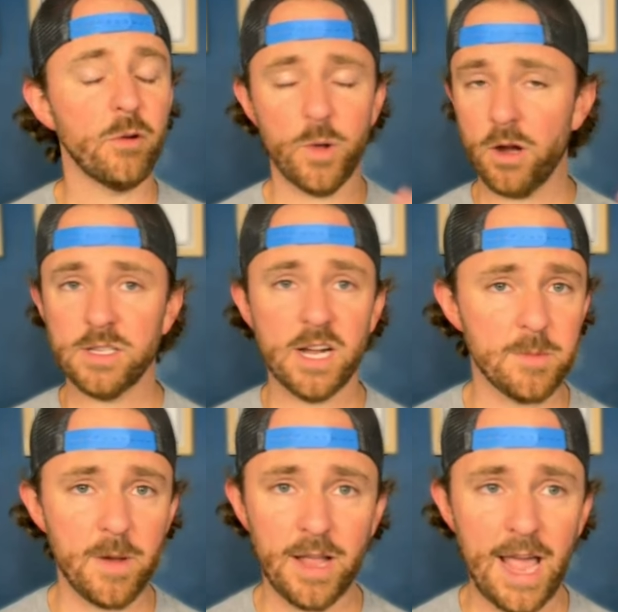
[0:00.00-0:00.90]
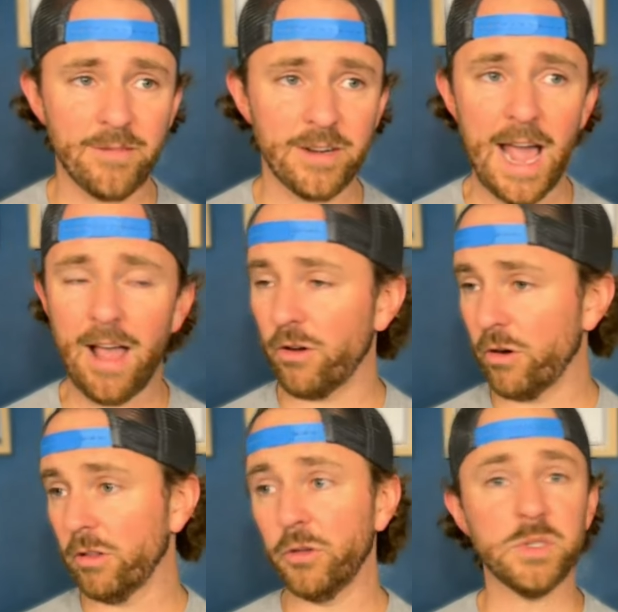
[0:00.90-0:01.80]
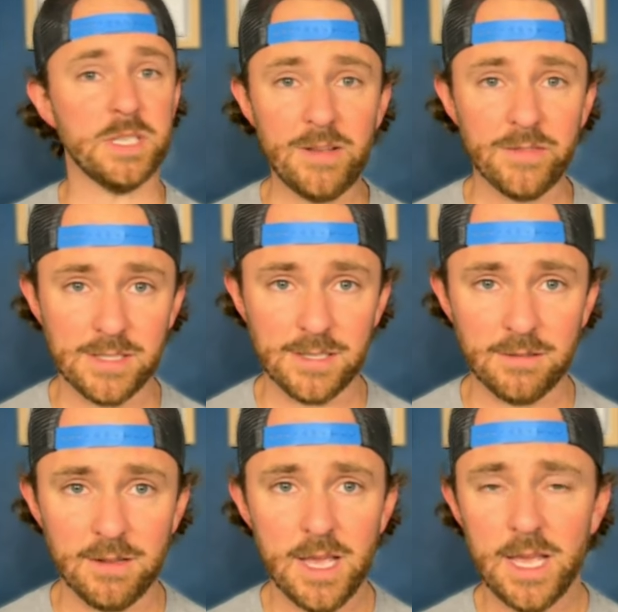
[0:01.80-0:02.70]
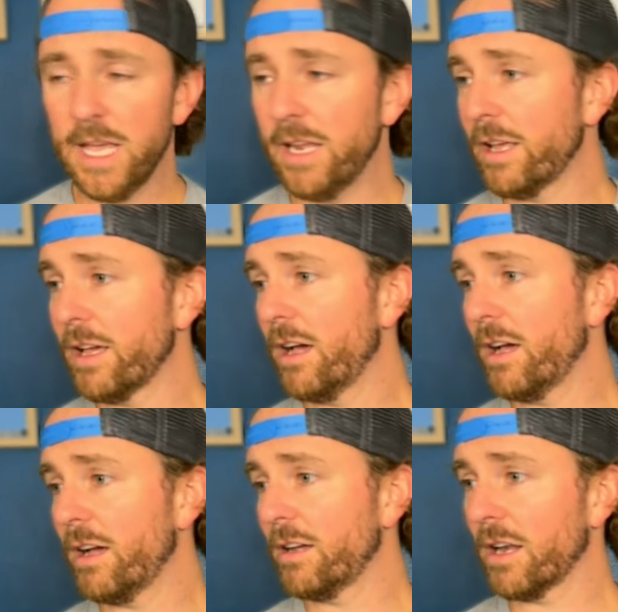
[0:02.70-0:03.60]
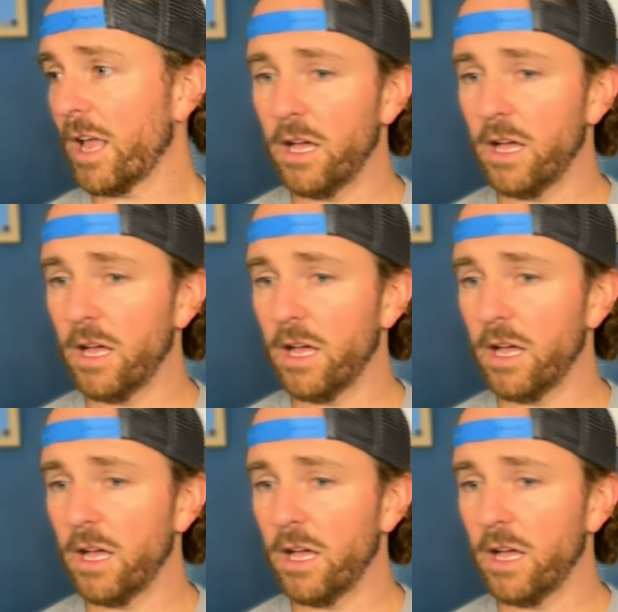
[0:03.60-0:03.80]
We already talked about Gavin Gallagher, Luke Stevenson hitting a